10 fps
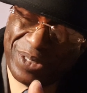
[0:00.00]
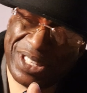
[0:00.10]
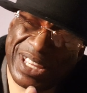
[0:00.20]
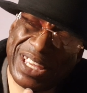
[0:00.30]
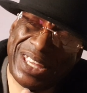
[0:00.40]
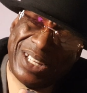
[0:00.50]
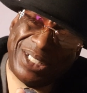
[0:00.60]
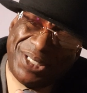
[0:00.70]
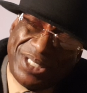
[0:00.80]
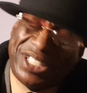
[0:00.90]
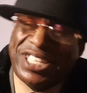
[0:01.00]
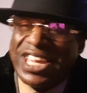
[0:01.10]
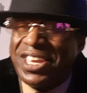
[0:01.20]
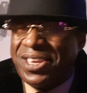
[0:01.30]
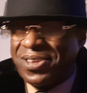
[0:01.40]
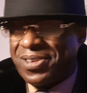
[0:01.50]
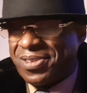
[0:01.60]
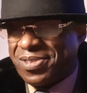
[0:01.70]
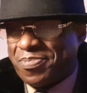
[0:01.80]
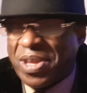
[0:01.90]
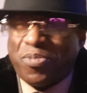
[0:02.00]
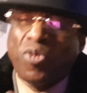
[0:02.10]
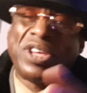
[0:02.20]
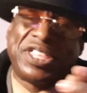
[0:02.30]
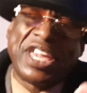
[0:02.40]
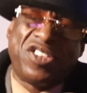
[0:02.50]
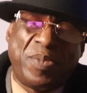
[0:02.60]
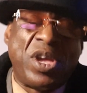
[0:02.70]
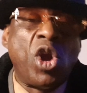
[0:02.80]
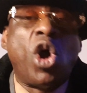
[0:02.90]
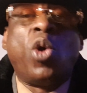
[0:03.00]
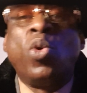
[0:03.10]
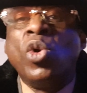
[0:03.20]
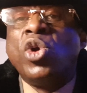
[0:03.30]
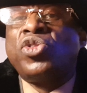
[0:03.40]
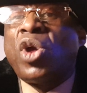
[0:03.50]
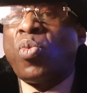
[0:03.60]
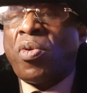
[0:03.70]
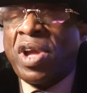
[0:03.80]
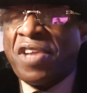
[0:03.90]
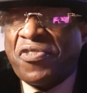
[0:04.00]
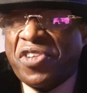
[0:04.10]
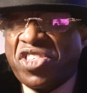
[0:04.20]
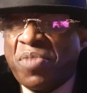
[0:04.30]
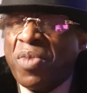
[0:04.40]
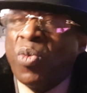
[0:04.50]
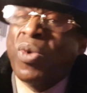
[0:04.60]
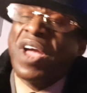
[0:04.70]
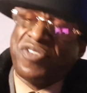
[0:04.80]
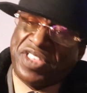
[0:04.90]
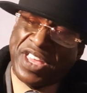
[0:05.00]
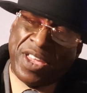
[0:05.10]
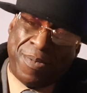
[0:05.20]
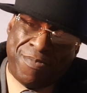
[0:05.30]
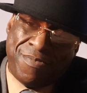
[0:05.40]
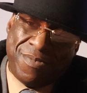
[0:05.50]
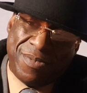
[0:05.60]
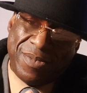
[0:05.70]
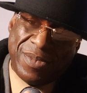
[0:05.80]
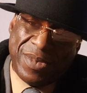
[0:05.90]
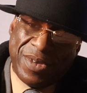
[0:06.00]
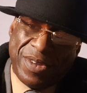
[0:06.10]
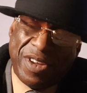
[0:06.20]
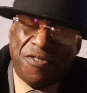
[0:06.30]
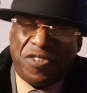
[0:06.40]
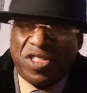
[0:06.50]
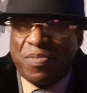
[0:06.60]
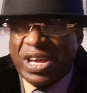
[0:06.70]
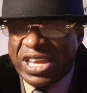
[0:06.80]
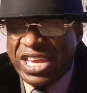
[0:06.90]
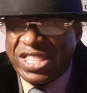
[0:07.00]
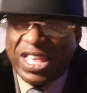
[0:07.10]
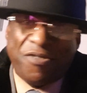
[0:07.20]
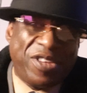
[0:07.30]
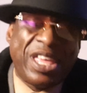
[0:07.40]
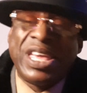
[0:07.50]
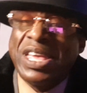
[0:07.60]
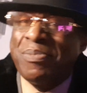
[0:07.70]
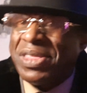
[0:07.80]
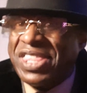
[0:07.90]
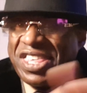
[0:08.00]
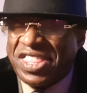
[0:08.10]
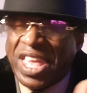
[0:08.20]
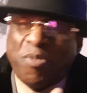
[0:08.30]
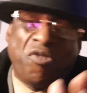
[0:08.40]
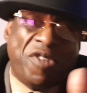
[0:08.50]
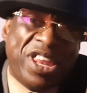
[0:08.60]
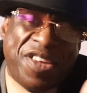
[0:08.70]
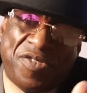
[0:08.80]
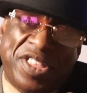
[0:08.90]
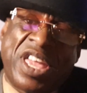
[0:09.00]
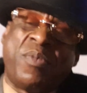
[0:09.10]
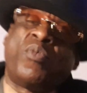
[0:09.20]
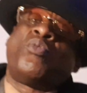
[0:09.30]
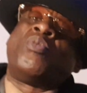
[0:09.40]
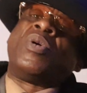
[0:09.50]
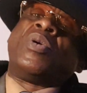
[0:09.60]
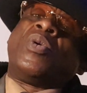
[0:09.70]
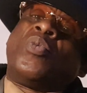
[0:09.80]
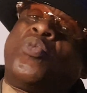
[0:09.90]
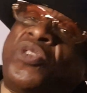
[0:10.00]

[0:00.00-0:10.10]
when they say, people always say to me, oh, don't worry, everything's in my wife's name. Everything's in my kid, this name or relative's name. What